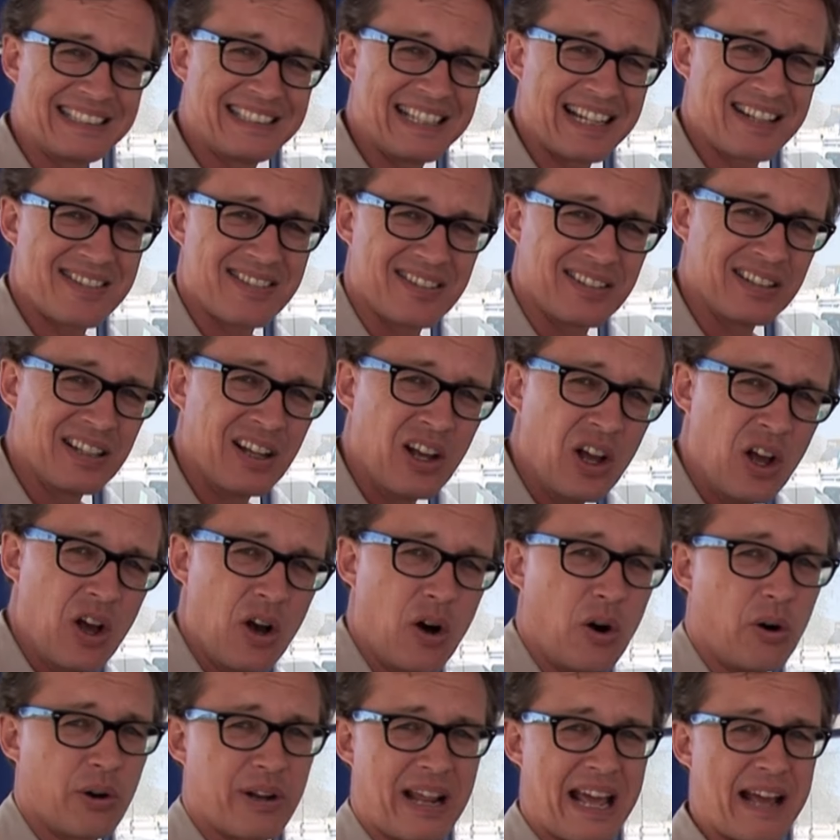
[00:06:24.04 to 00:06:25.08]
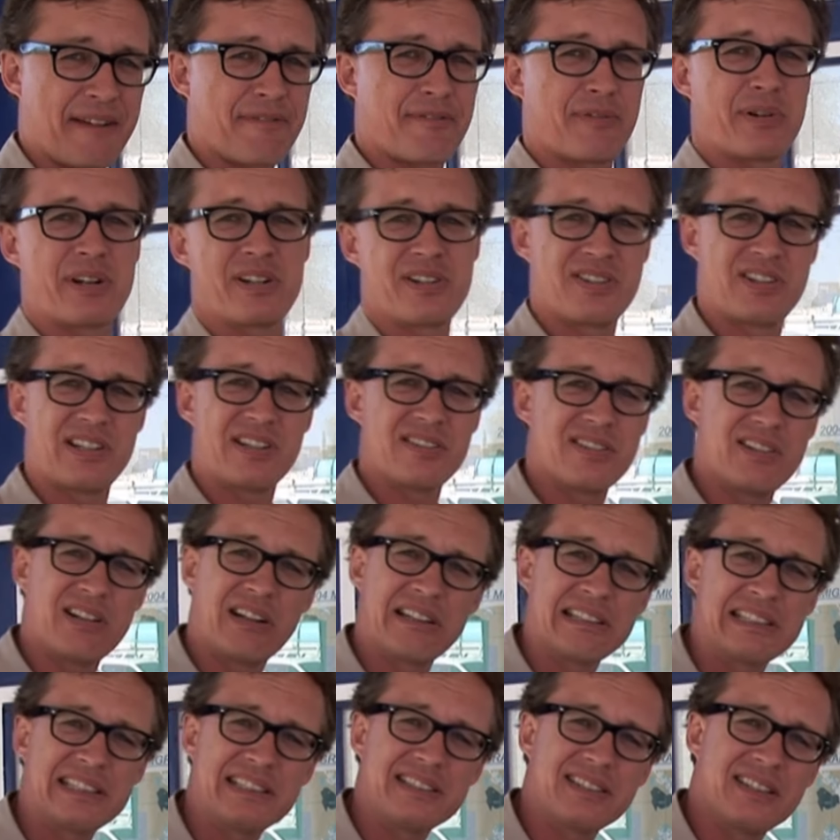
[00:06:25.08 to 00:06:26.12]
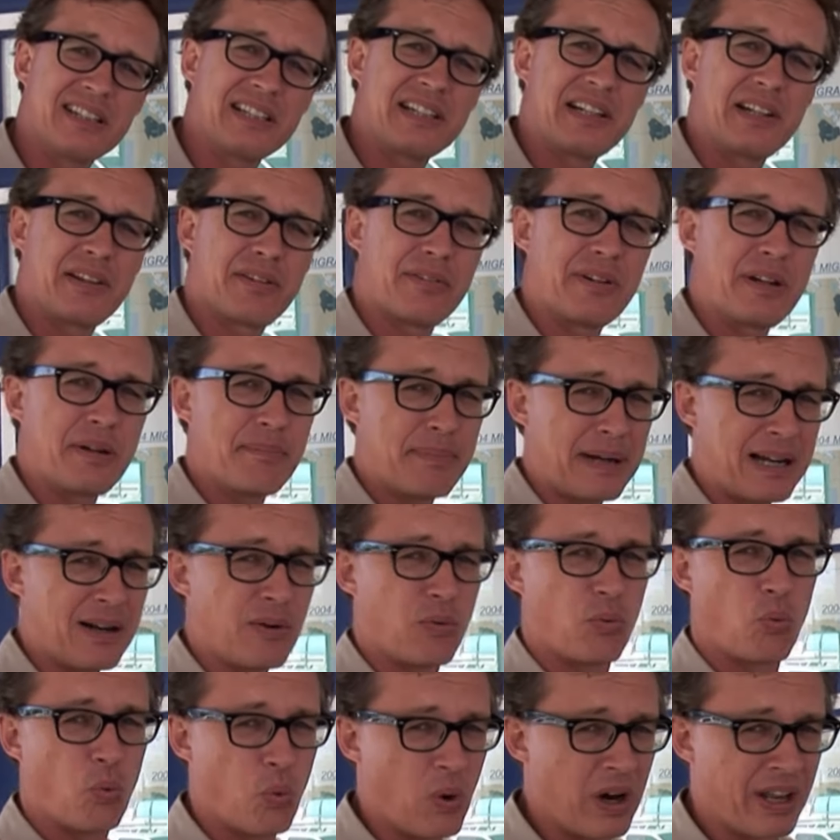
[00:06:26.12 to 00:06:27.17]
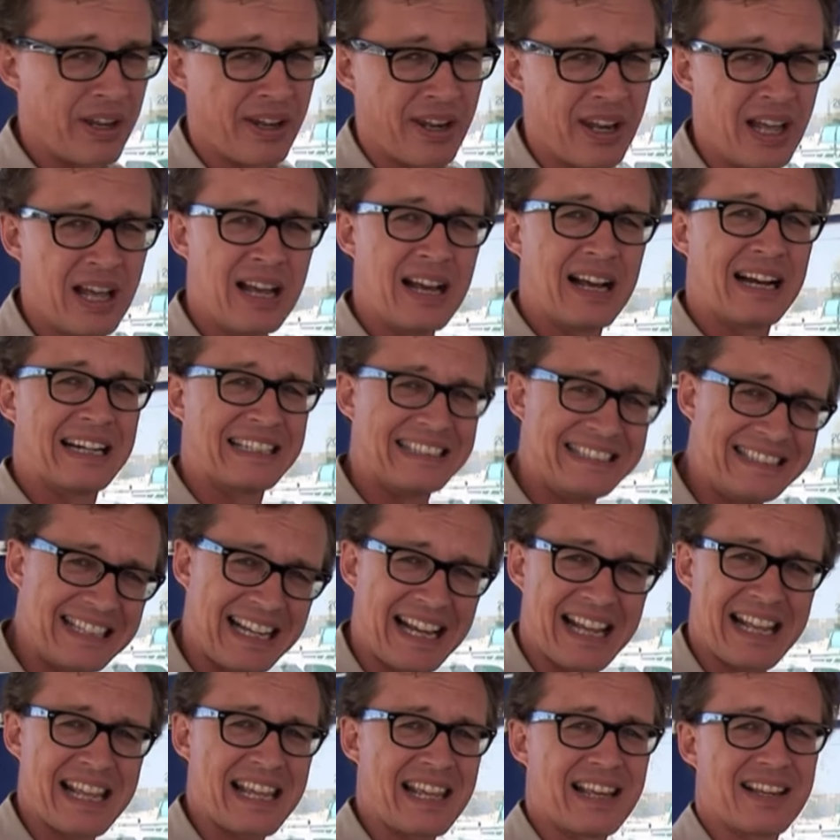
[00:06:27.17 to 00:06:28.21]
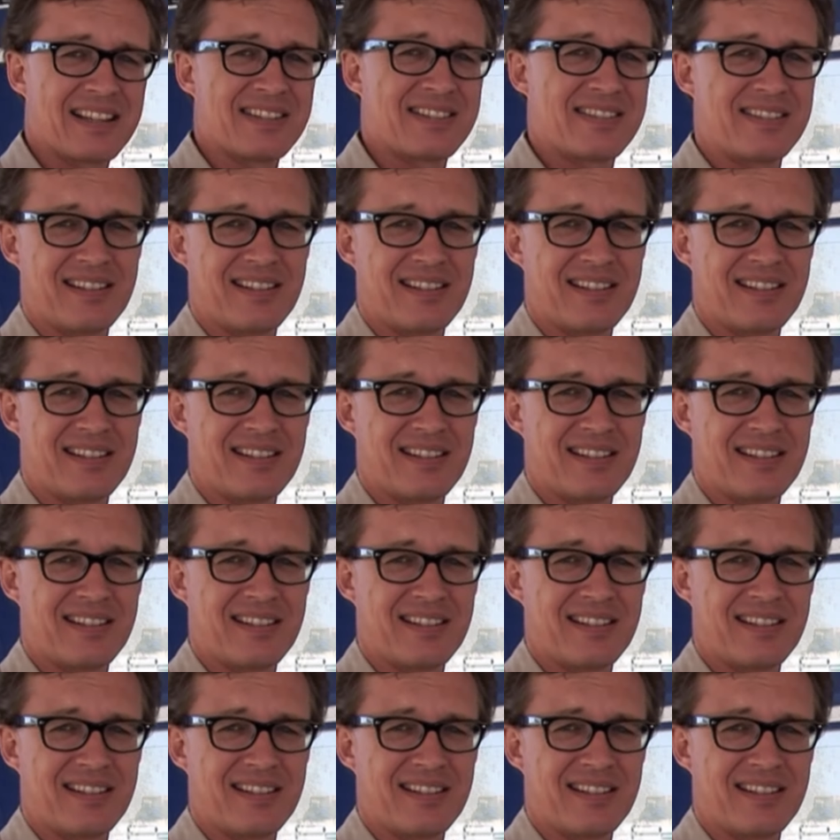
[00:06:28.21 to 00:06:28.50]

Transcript: desert. On average, since 1993, about one a day has